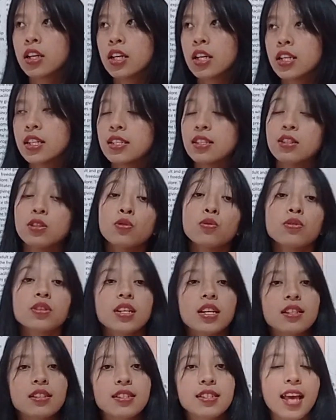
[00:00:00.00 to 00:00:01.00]

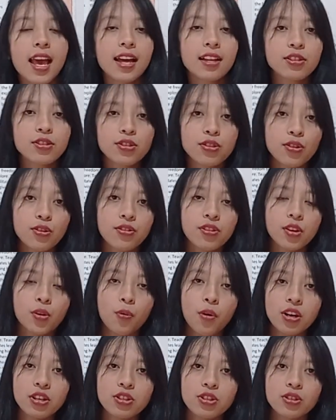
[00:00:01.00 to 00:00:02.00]
students answer the
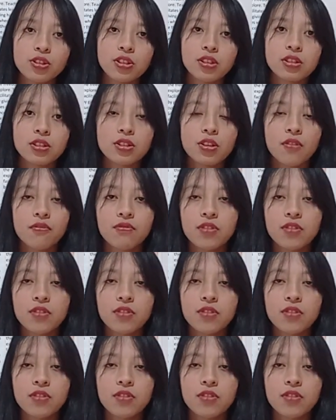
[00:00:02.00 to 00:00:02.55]
questions of the